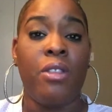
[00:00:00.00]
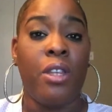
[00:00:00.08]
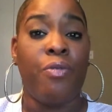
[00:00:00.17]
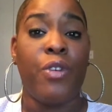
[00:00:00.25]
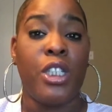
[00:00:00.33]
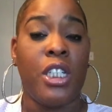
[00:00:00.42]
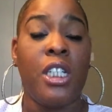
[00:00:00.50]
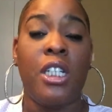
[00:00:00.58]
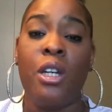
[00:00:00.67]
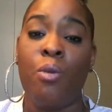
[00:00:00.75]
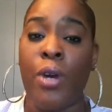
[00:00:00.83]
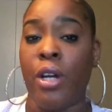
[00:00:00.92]
the
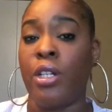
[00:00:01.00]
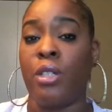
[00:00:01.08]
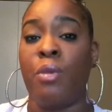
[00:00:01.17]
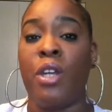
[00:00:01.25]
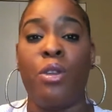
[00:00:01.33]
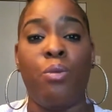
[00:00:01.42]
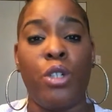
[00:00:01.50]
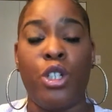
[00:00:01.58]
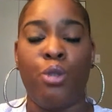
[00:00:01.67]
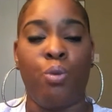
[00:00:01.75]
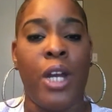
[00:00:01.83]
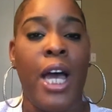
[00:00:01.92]
fertility awareness method, which is what